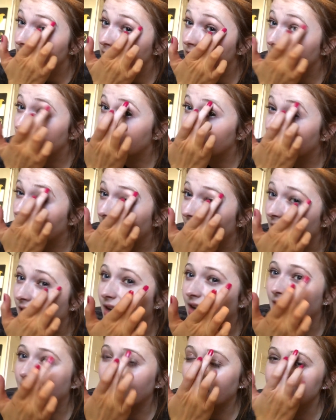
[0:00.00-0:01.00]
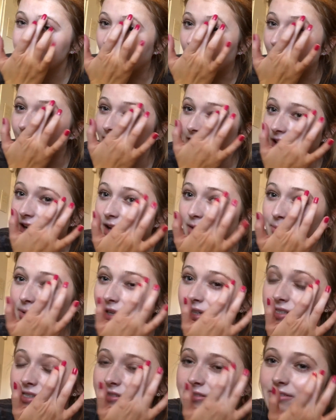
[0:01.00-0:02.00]
So yeah, has that ever
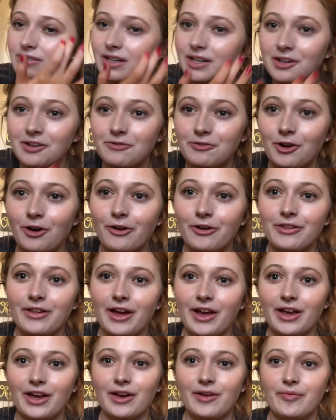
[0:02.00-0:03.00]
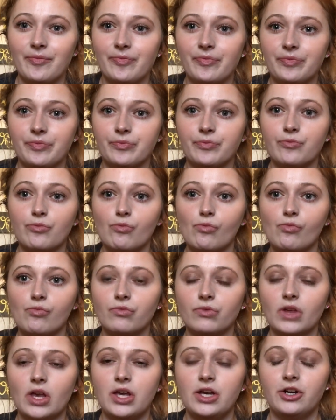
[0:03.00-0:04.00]
happened to any of y'all? Like,
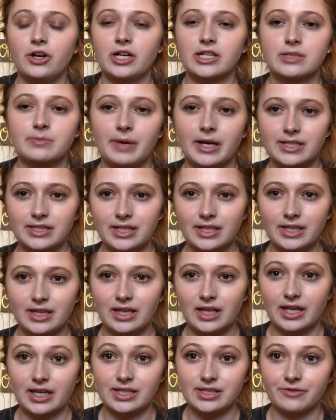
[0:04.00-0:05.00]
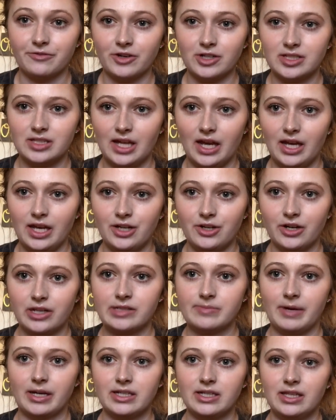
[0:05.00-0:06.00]
you're expecting, like, it's a first date and you're
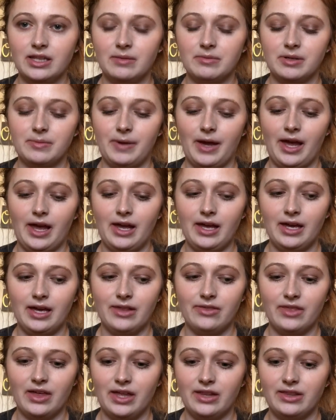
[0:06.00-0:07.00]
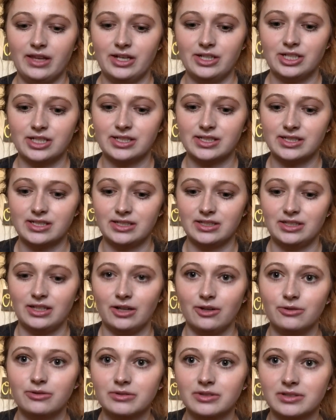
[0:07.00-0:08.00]
expecting them to pay, and then they just
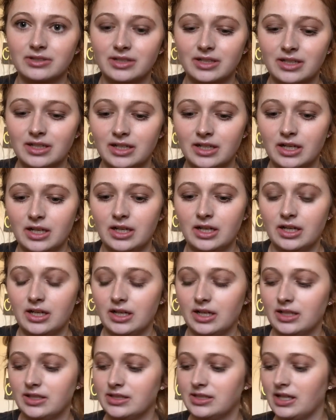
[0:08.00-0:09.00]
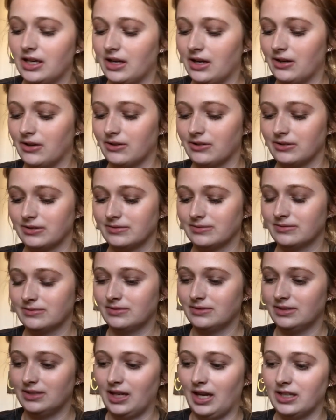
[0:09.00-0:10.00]
don't. So
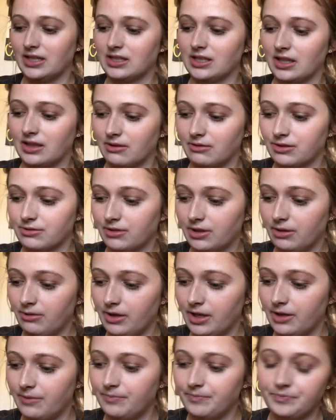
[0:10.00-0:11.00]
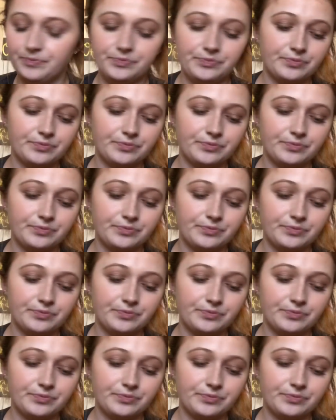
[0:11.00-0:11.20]
I just thought that was really weird.